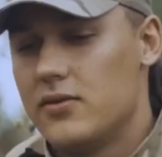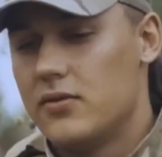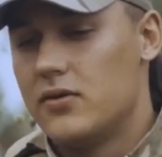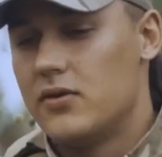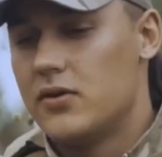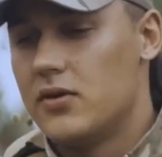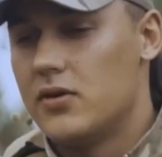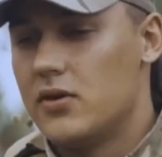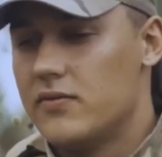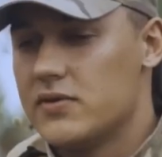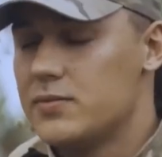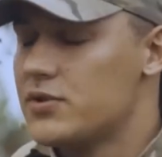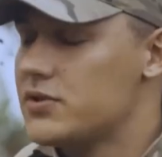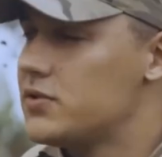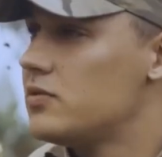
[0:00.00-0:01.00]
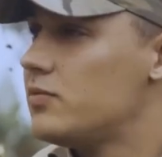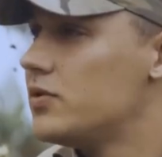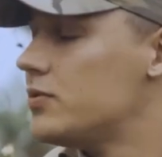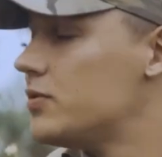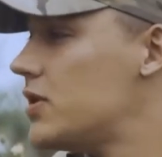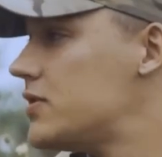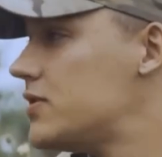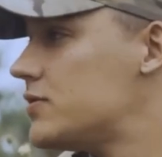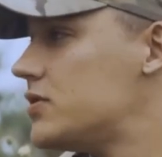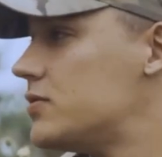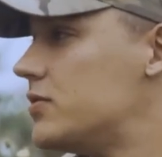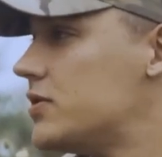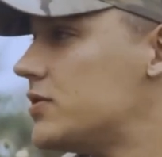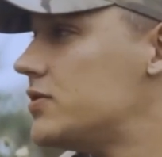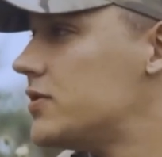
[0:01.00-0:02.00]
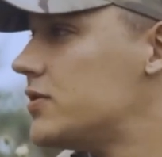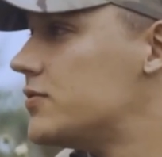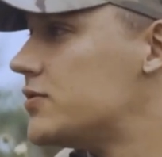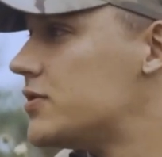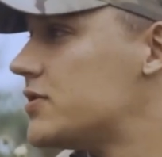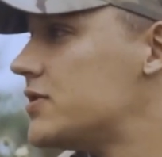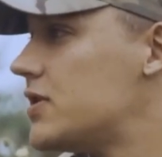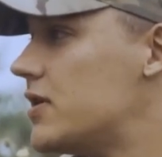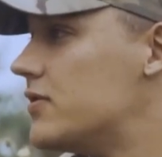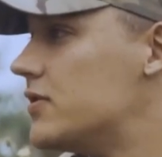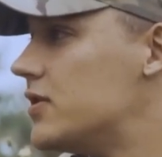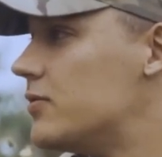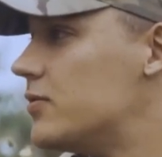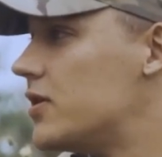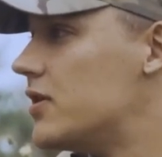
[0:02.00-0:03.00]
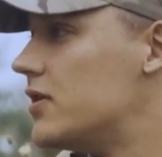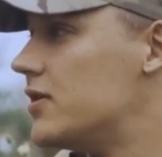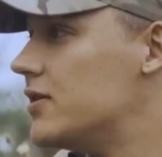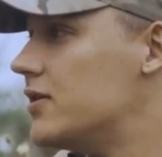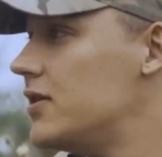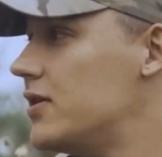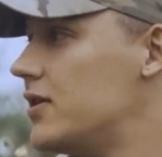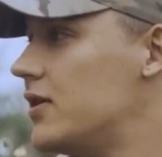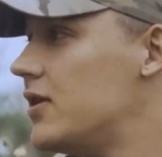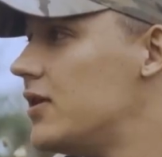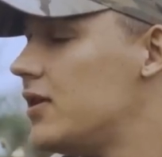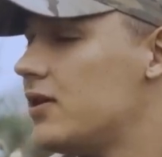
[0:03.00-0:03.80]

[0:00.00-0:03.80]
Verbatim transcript: Then maybe you should consider leaving that person. Mm.